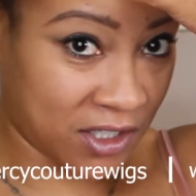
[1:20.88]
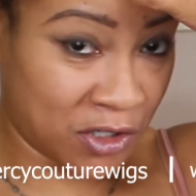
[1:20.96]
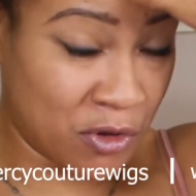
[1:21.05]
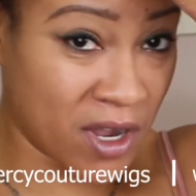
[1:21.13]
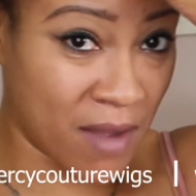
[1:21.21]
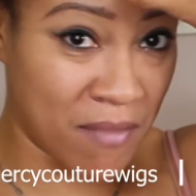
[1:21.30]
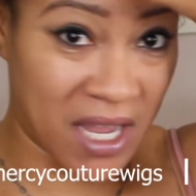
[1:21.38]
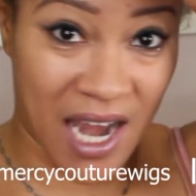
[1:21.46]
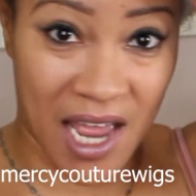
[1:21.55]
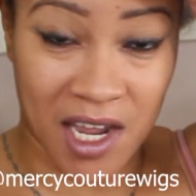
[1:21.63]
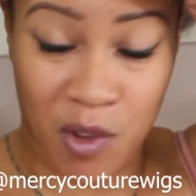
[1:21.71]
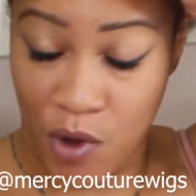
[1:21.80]
You can meet
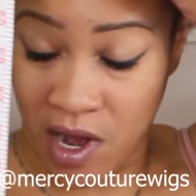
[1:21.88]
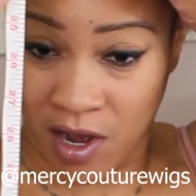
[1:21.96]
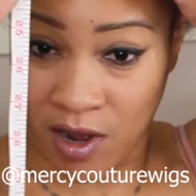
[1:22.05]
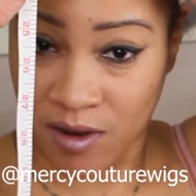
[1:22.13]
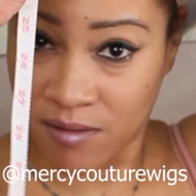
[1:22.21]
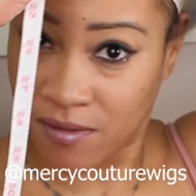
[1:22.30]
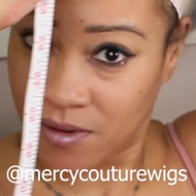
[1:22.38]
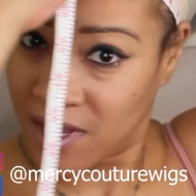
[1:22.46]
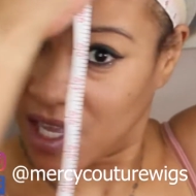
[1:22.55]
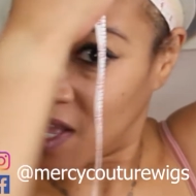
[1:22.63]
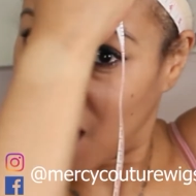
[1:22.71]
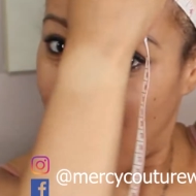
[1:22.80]
anywhere
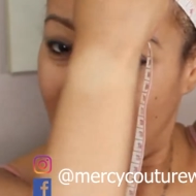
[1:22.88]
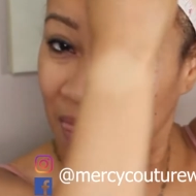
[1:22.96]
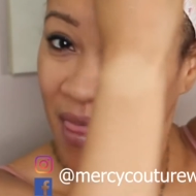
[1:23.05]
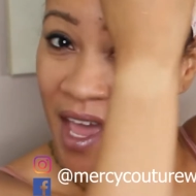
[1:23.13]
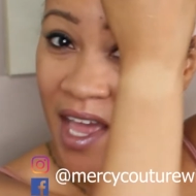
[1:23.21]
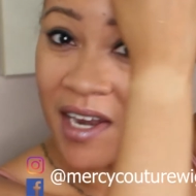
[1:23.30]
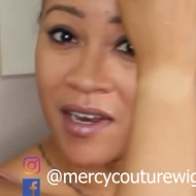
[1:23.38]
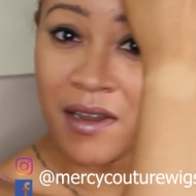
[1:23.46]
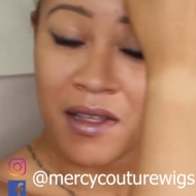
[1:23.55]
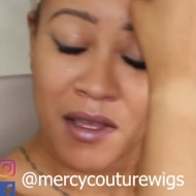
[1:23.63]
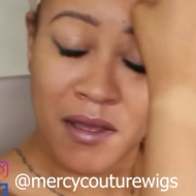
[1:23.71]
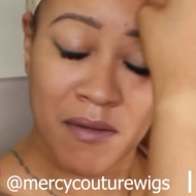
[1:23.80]
and then
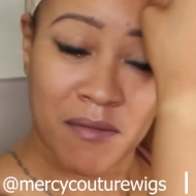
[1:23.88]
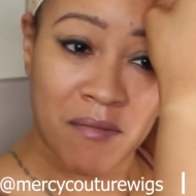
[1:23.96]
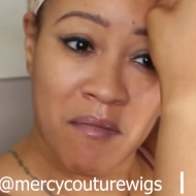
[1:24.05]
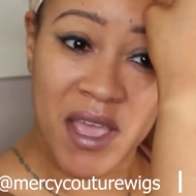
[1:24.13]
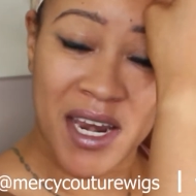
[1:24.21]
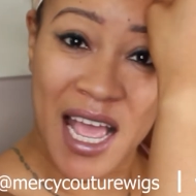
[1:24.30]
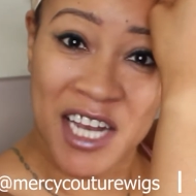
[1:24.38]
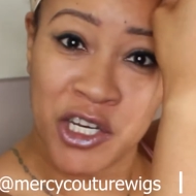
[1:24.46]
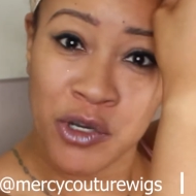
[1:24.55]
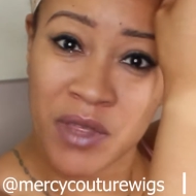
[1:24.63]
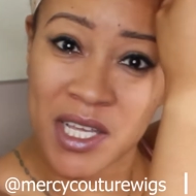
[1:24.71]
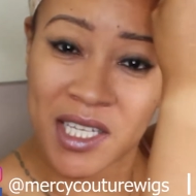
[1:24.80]
meet it, and
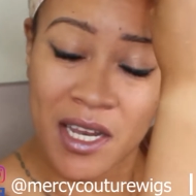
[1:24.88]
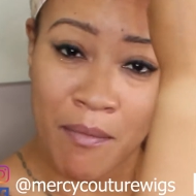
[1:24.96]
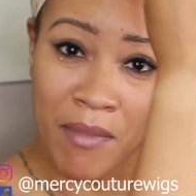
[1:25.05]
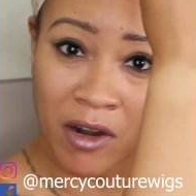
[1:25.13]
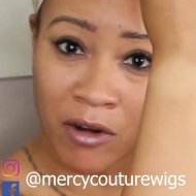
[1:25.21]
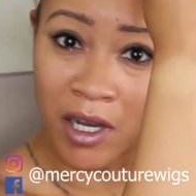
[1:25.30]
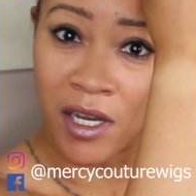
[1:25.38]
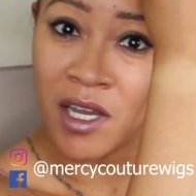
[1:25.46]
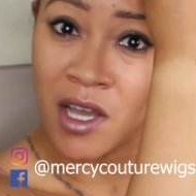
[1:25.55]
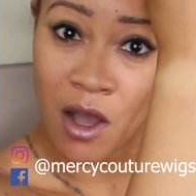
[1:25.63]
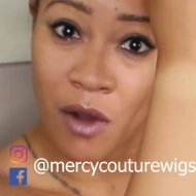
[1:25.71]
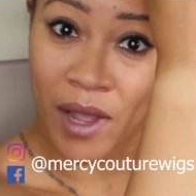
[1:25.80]
do this in a mirror.
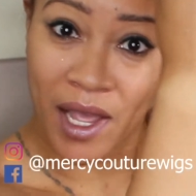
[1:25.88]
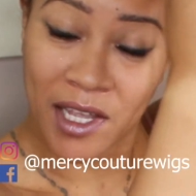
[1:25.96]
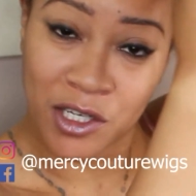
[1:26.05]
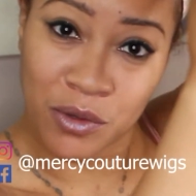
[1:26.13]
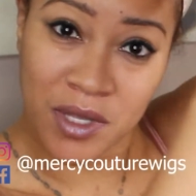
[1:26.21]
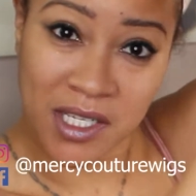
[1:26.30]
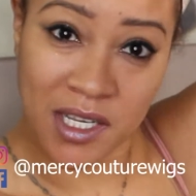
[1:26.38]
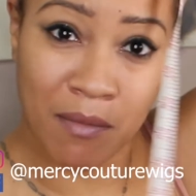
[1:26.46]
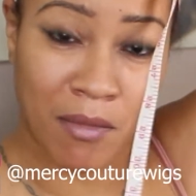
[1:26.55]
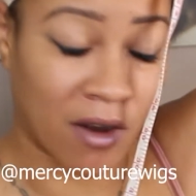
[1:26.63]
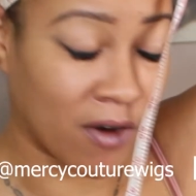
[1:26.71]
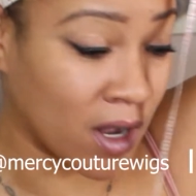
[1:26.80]
Okay, do this in a
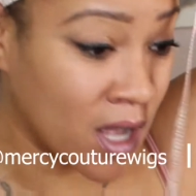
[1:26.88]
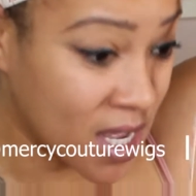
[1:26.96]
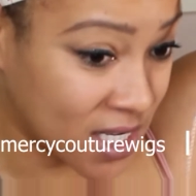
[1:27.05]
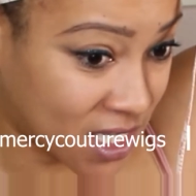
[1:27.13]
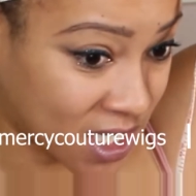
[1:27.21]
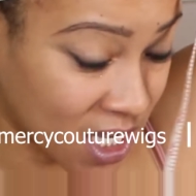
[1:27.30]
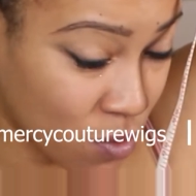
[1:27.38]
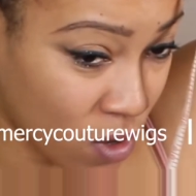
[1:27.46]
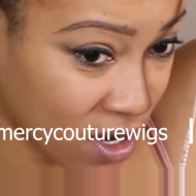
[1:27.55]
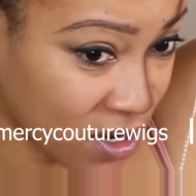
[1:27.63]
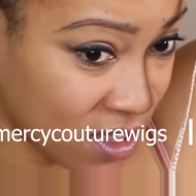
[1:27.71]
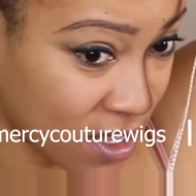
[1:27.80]
mirror. See
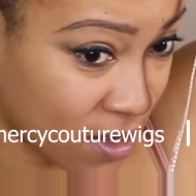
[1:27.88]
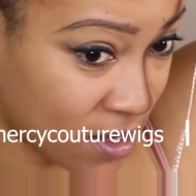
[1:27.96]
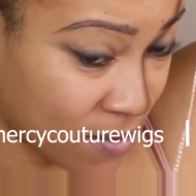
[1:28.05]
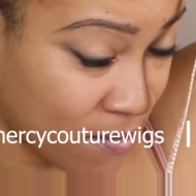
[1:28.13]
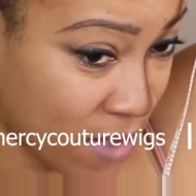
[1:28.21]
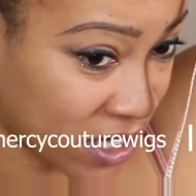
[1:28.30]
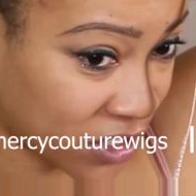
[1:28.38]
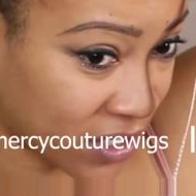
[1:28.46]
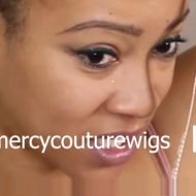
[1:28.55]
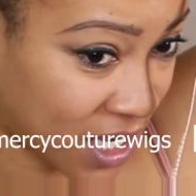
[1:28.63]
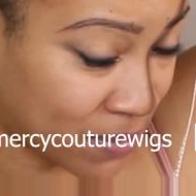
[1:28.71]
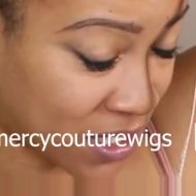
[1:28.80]
where the
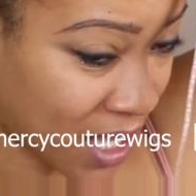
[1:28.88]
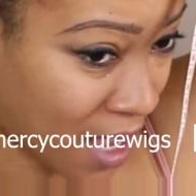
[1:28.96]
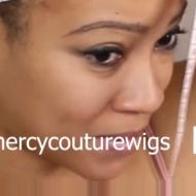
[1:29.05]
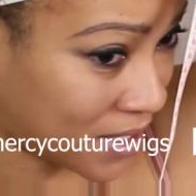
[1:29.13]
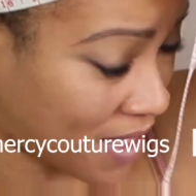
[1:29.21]
measuring tape stops